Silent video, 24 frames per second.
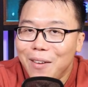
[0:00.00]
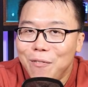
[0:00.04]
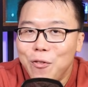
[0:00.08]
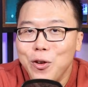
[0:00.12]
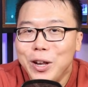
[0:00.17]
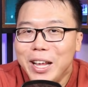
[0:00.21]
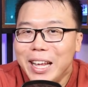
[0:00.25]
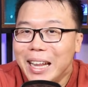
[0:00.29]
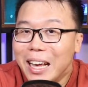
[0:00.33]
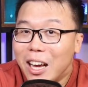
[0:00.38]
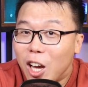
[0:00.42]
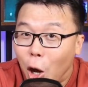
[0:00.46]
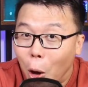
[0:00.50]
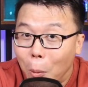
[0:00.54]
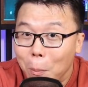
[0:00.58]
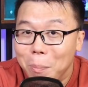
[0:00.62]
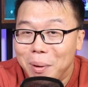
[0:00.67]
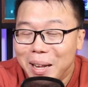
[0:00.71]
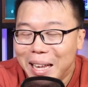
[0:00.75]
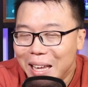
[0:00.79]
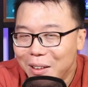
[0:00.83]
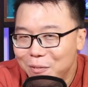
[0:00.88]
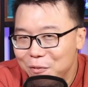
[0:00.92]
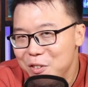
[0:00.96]
if you need a
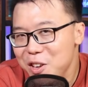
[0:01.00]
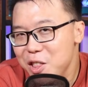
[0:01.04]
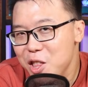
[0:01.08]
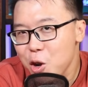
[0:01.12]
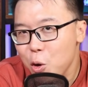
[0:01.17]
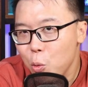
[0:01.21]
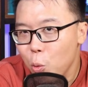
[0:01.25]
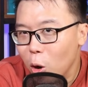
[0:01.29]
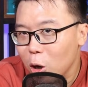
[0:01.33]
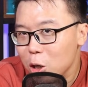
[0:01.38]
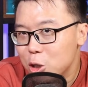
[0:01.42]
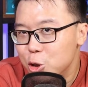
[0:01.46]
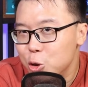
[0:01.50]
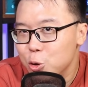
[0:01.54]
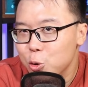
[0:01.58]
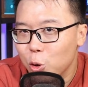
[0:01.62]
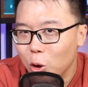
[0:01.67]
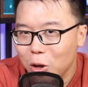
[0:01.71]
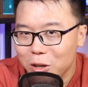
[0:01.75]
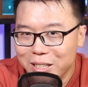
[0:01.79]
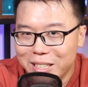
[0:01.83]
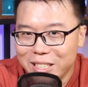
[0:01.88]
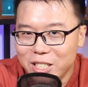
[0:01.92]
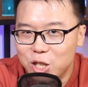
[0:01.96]
complete video
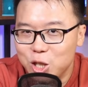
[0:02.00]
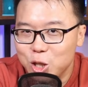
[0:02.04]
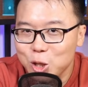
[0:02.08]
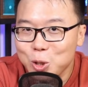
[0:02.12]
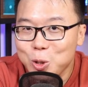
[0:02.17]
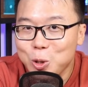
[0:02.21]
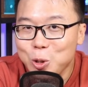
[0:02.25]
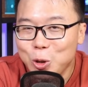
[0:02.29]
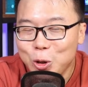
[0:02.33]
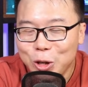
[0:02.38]
walkthrough on this too,